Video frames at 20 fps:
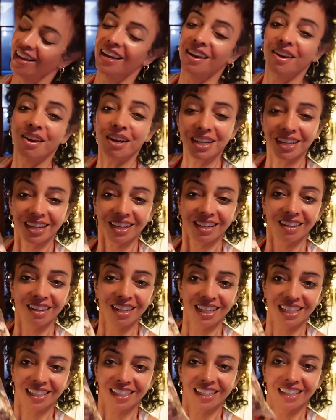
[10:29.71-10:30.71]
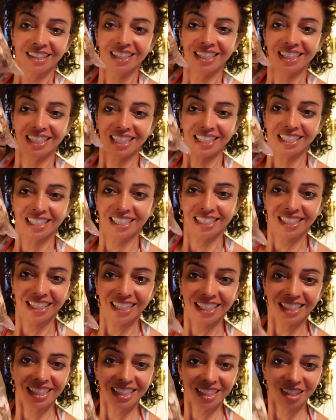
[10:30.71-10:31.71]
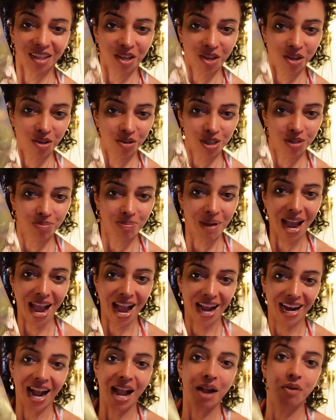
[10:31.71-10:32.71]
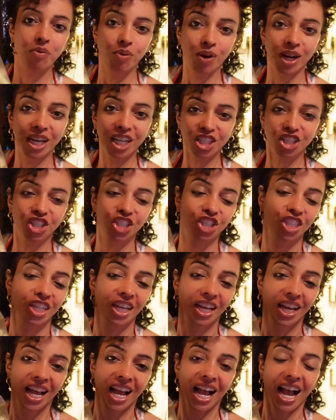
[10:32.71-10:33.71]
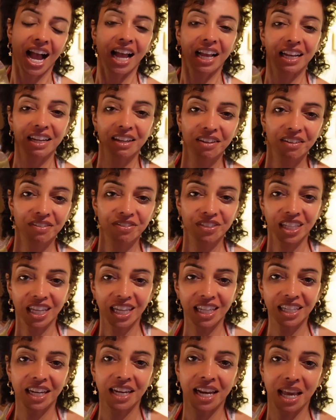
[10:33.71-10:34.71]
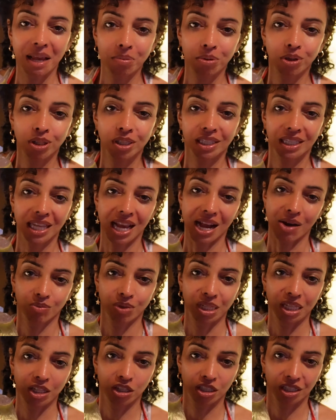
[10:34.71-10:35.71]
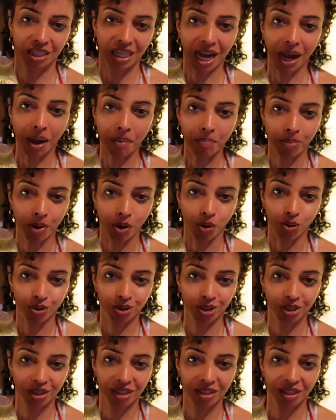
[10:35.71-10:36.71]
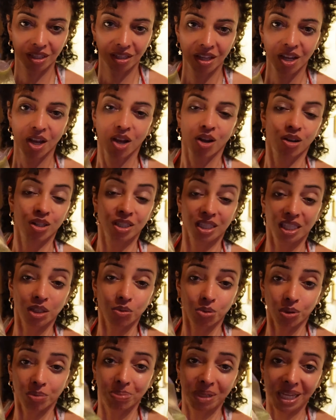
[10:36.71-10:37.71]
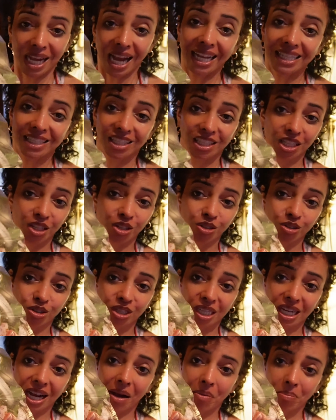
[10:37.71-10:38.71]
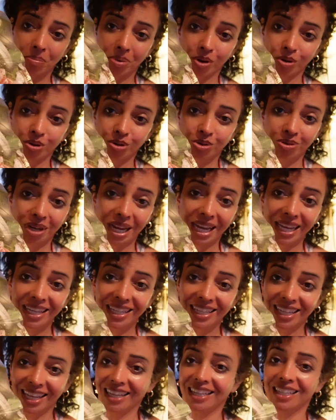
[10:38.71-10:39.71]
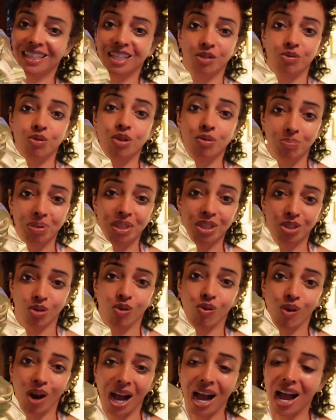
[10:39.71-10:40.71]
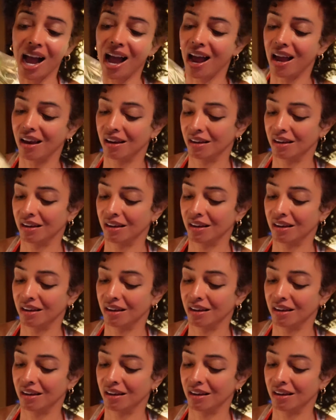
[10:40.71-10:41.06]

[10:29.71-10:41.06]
Look at this. This is a huge bag. I wish I lived in a neighborhood that we could compost, because this would be ideal to compost, right? Like, this would be so hot.